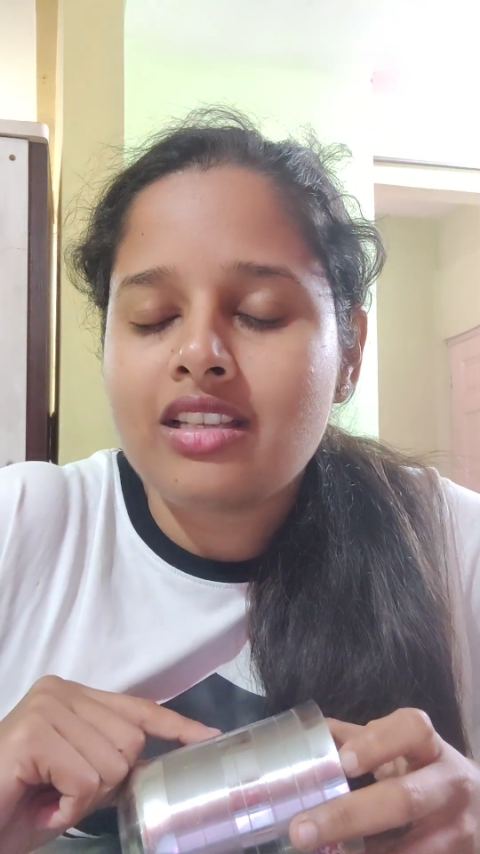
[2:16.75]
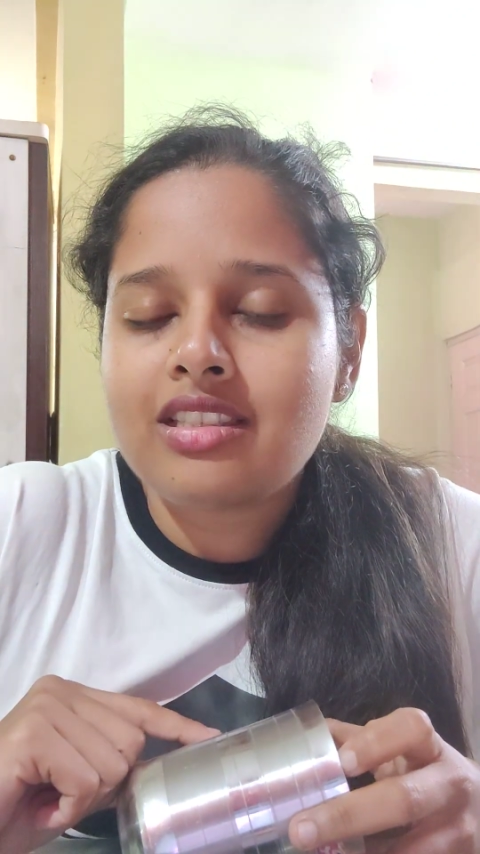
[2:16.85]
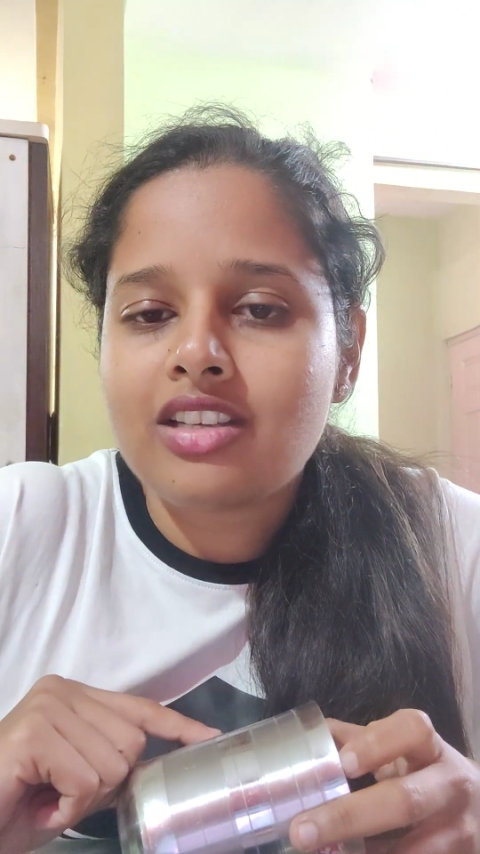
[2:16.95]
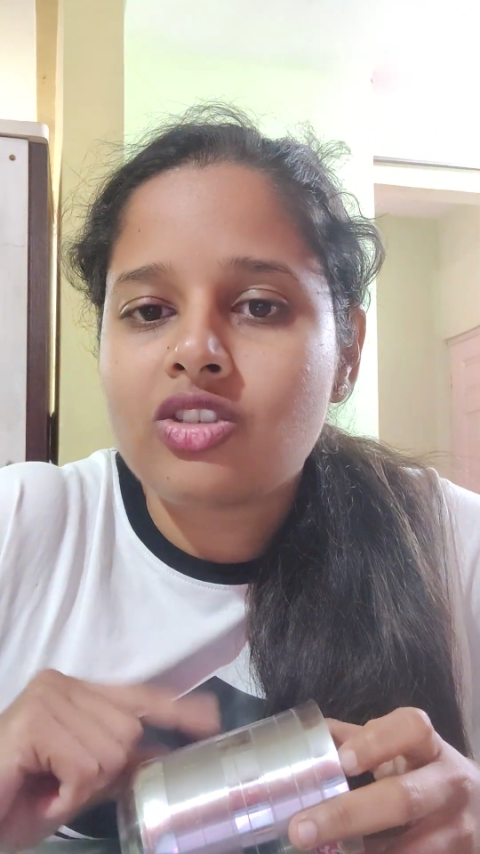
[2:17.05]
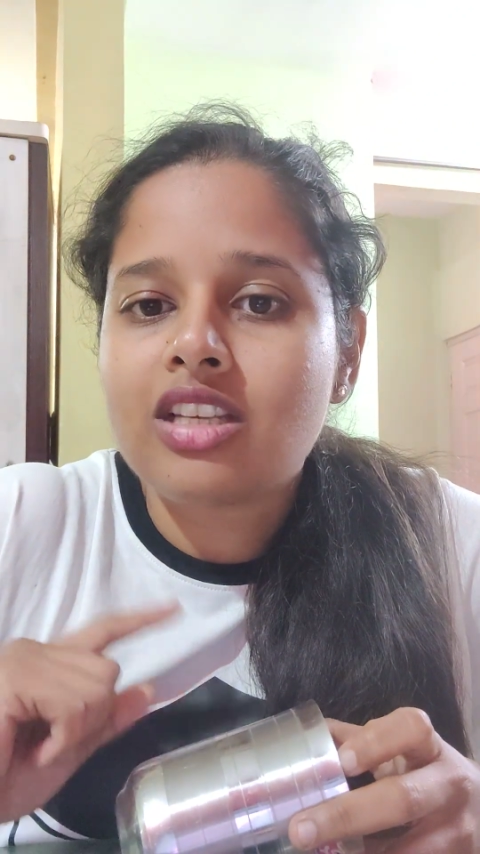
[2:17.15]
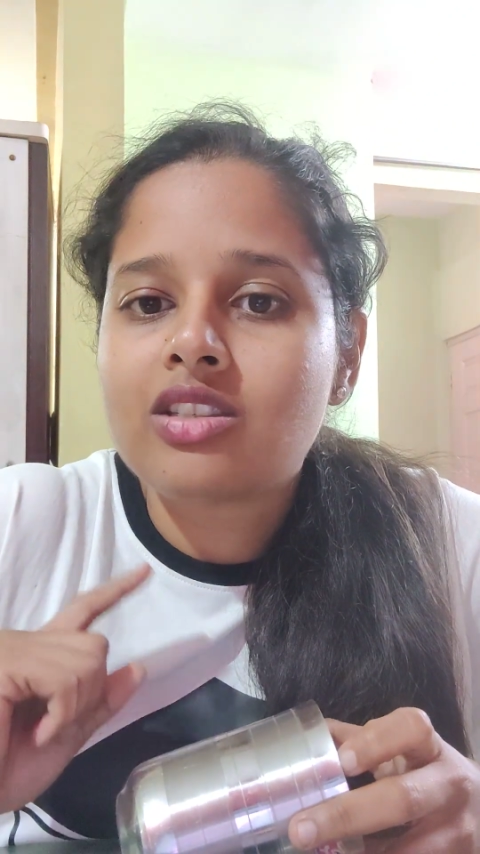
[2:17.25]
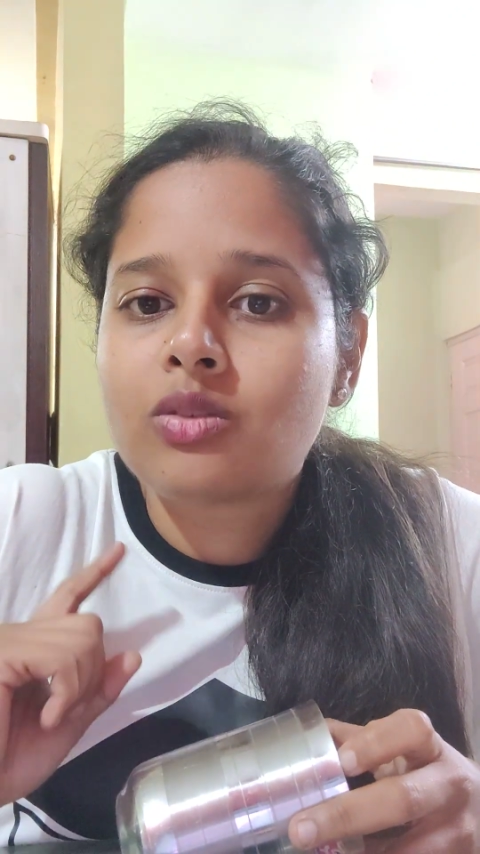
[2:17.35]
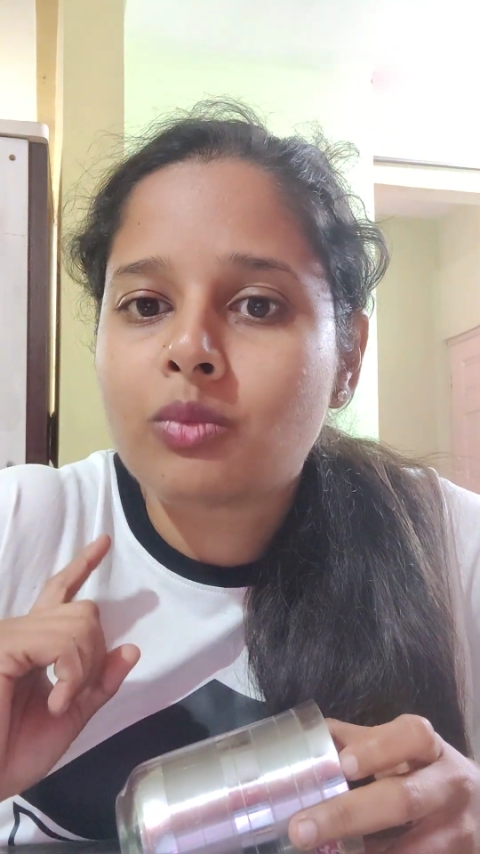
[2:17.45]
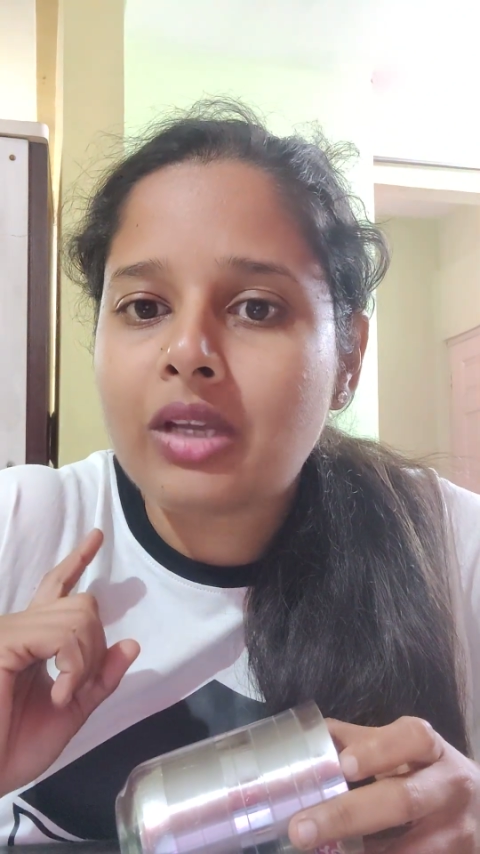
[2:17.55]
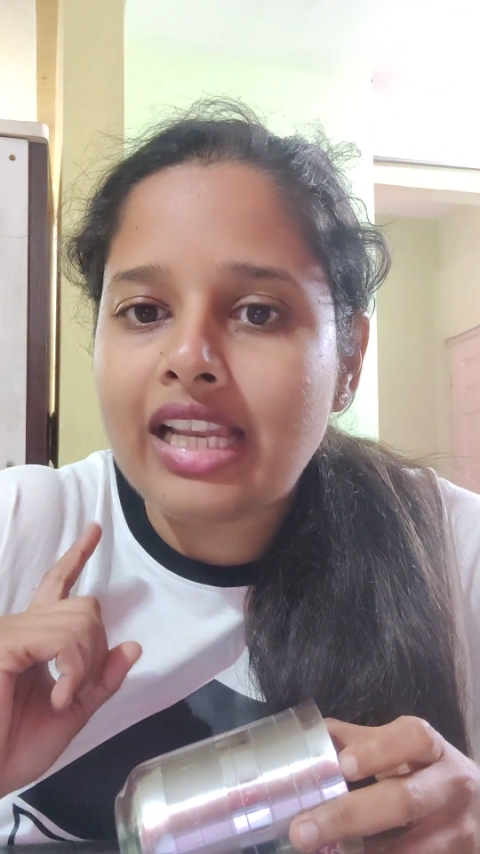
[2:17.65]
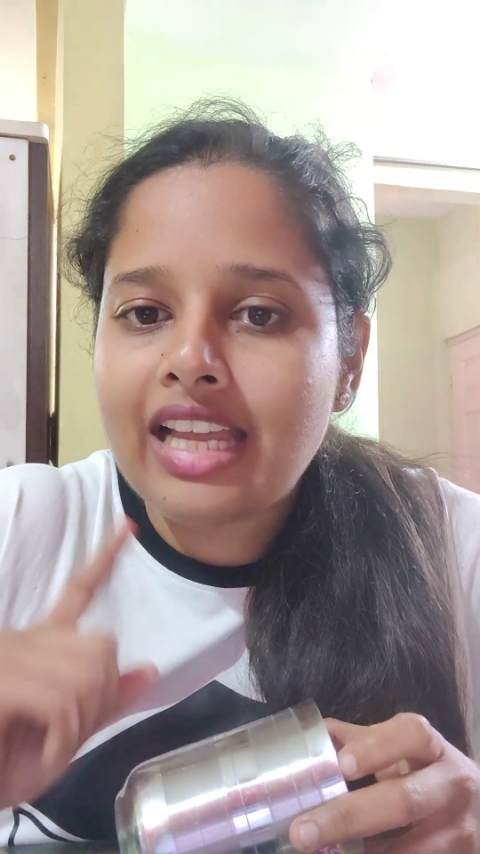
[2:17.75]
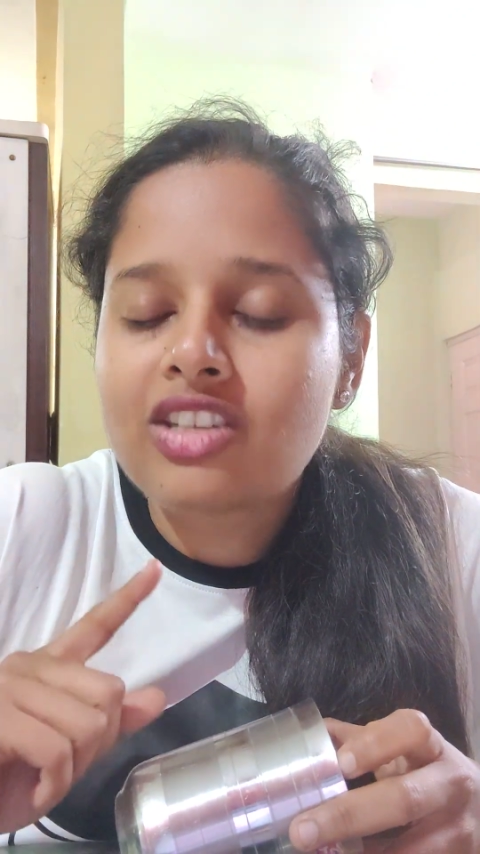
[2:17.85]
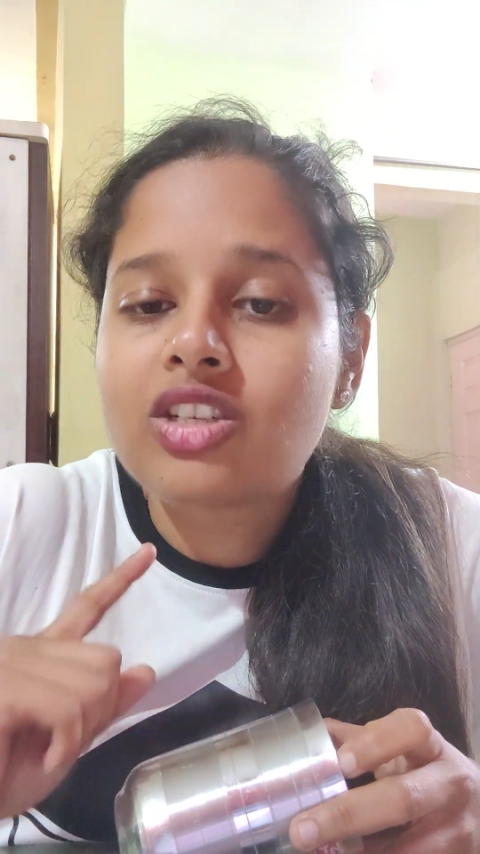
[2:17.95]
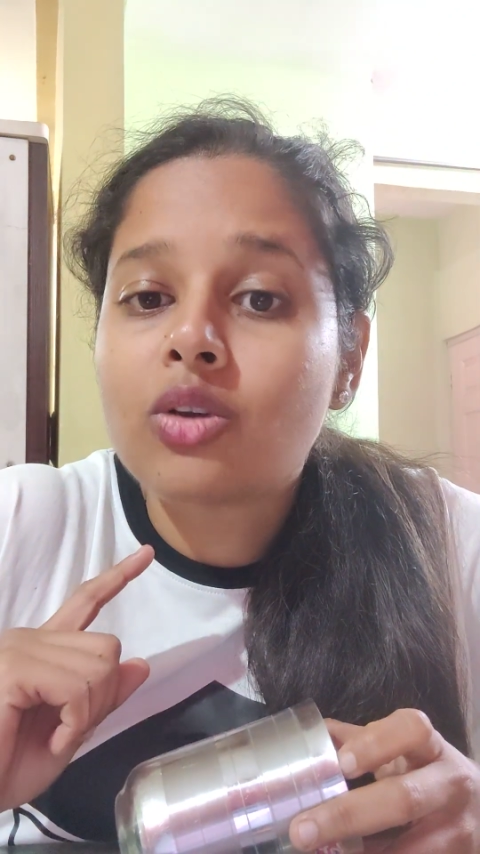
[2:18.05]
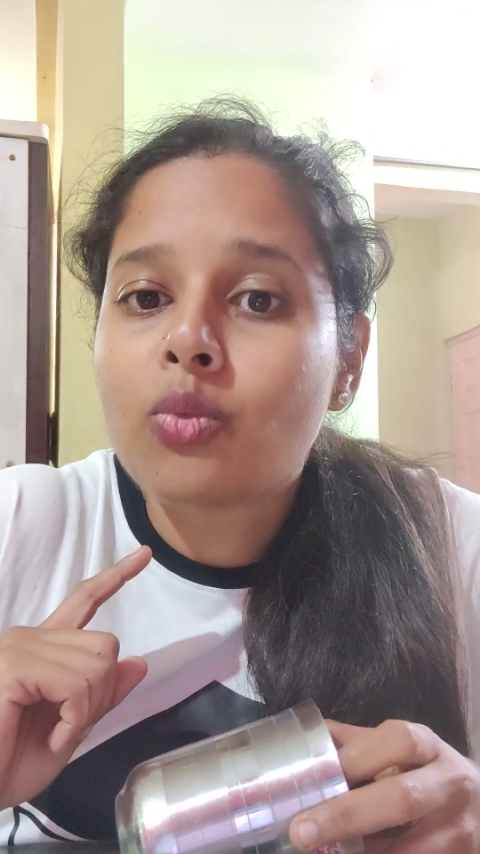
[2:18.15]
such as
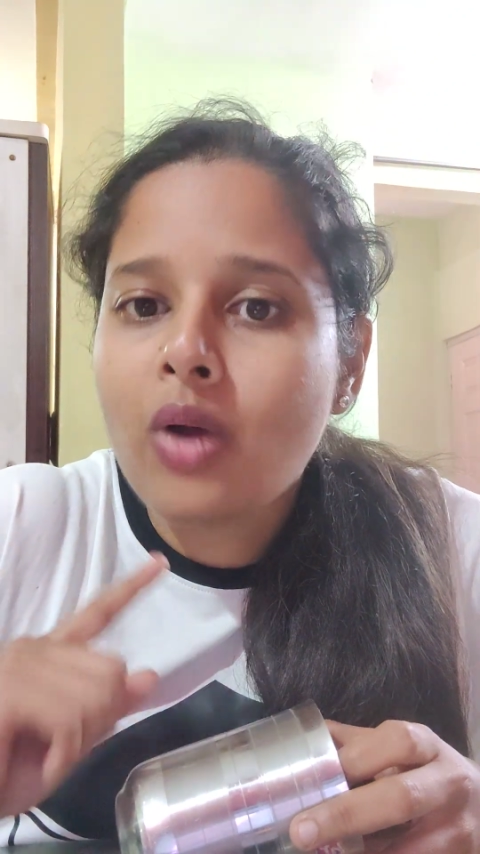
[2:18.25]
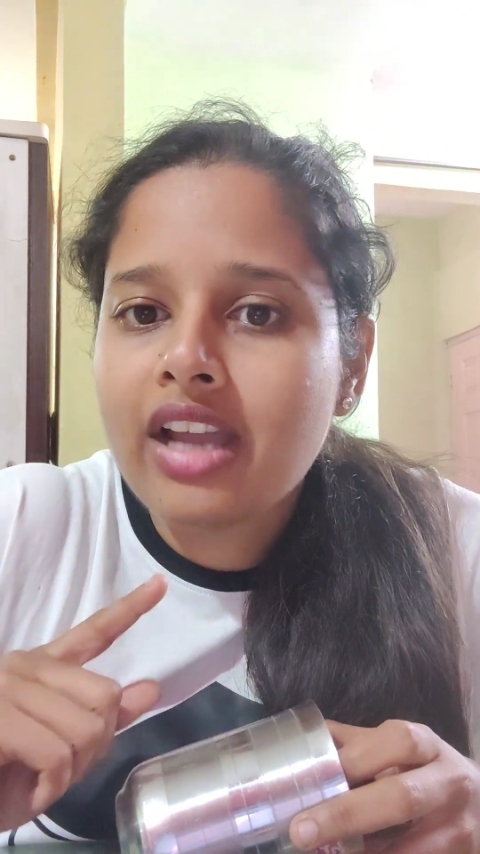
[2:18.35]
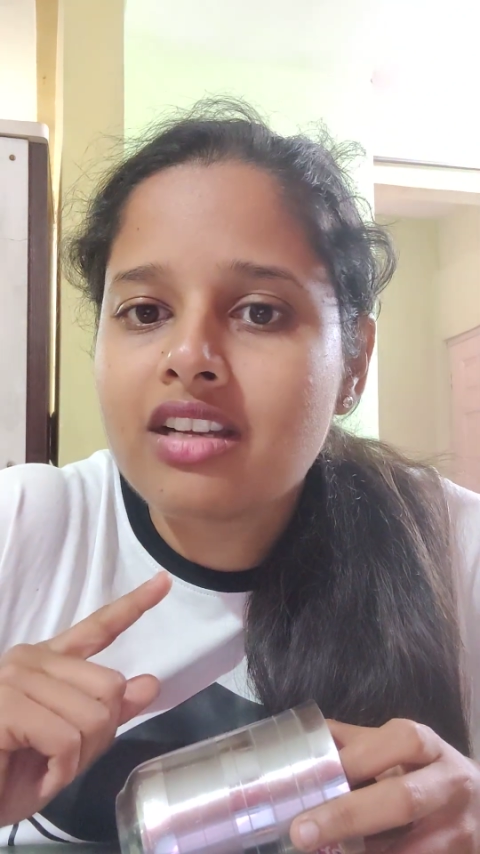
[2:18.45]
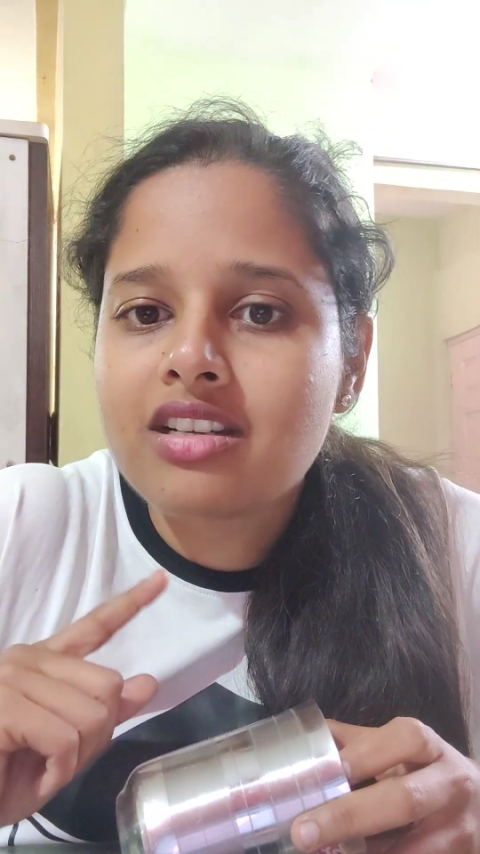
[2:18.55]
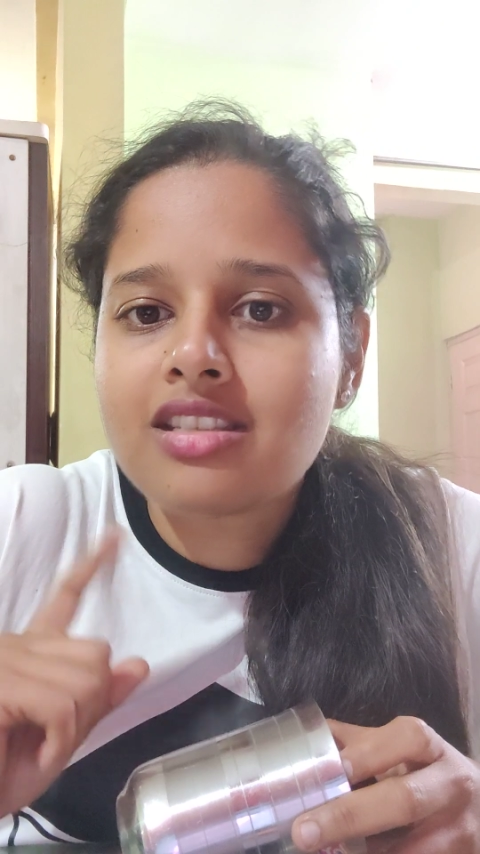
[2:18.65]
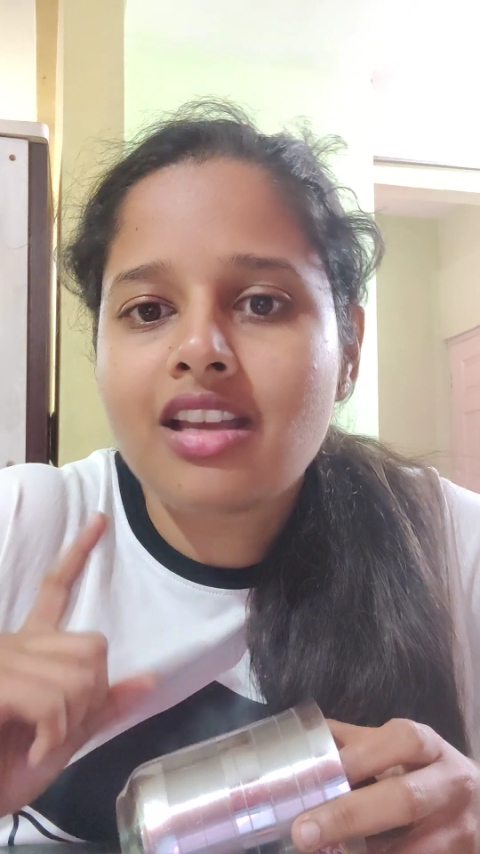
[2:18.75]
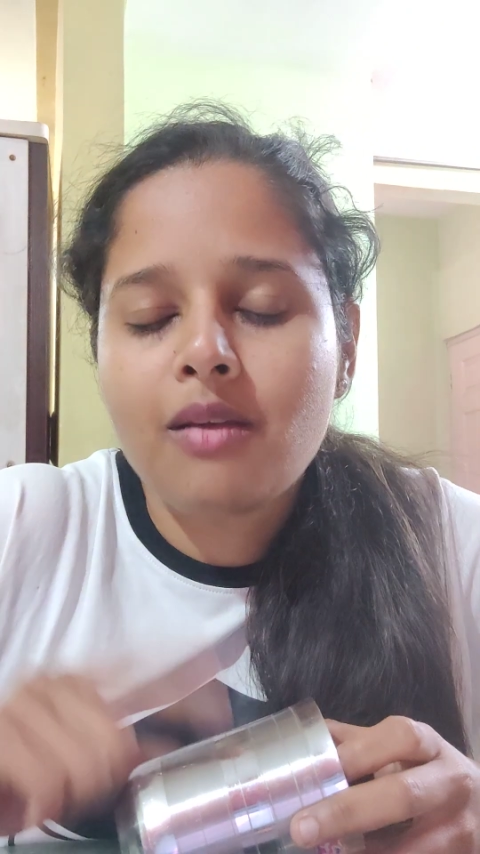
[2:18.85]
electric wires,